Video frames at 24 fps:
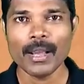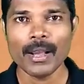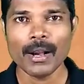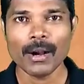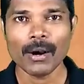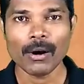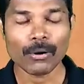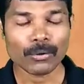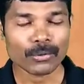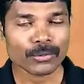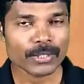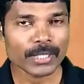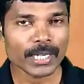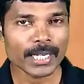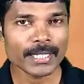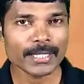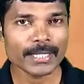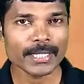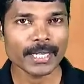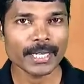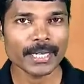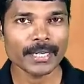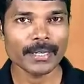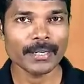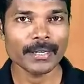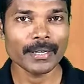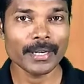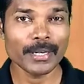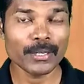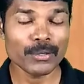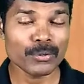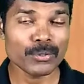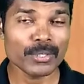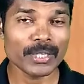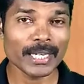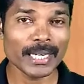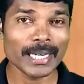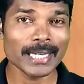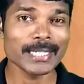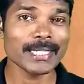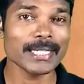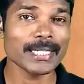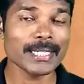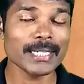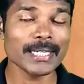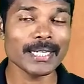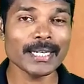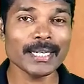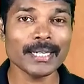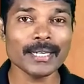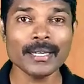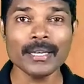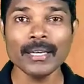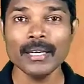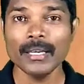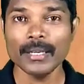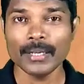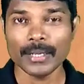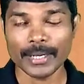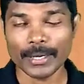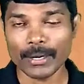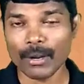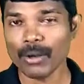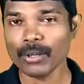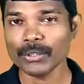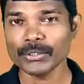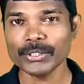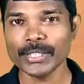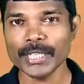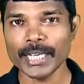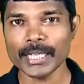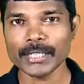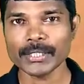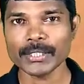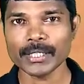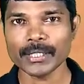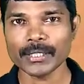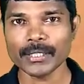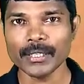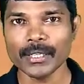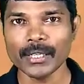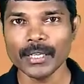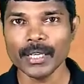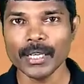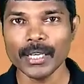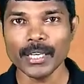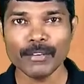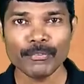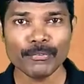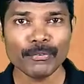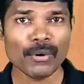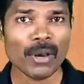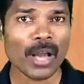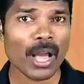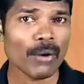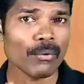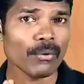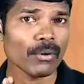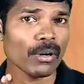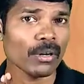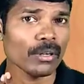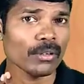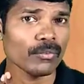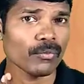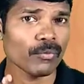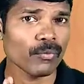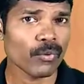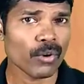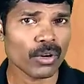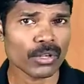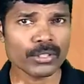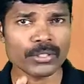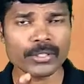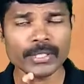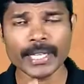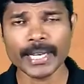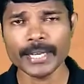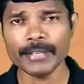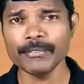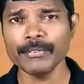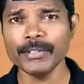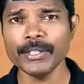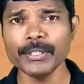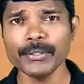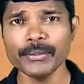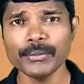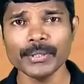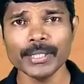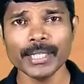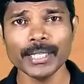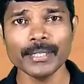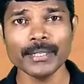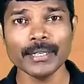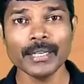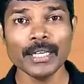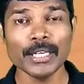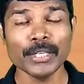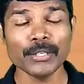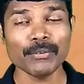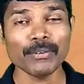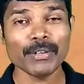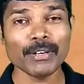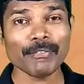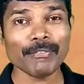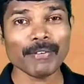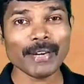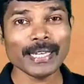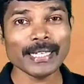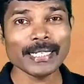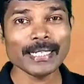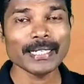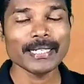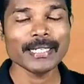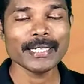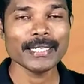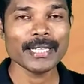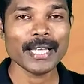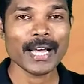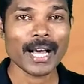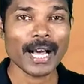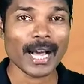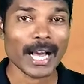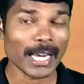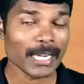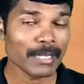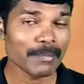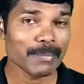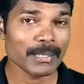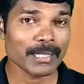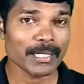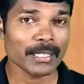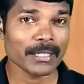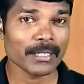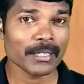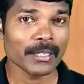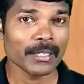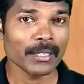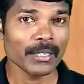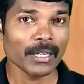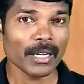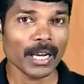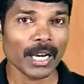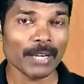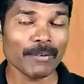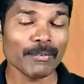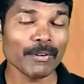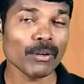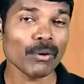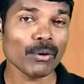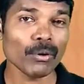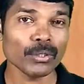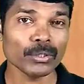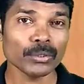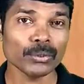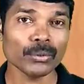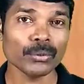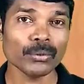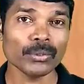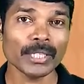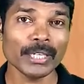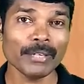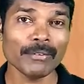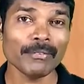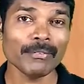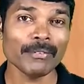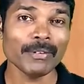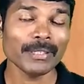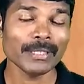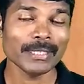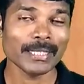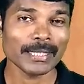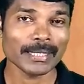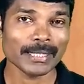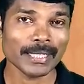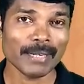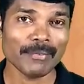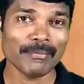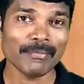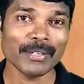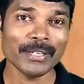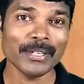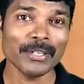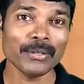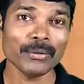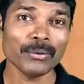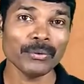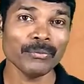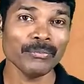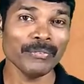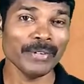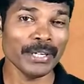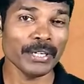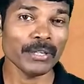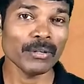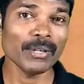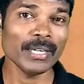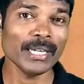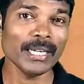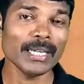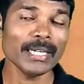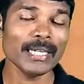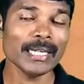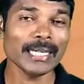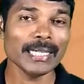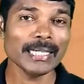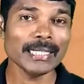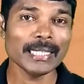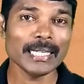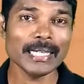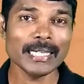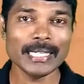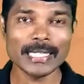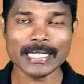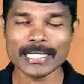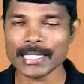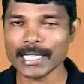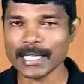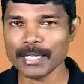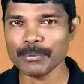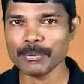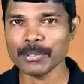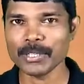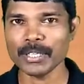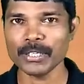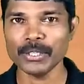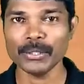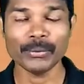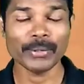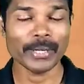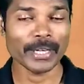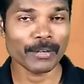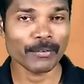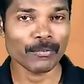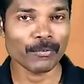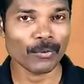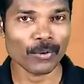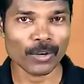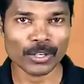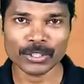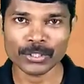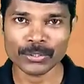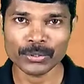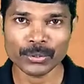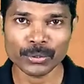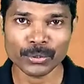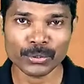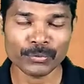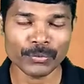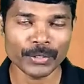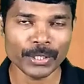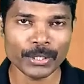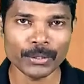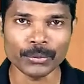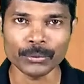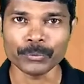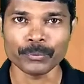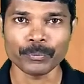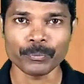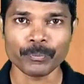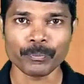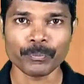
oxidizing and reducing agent in a redox reaction. If you have not watched that video, then you will find it in the I button. I will also give the same video link in the description. You can watch those videos.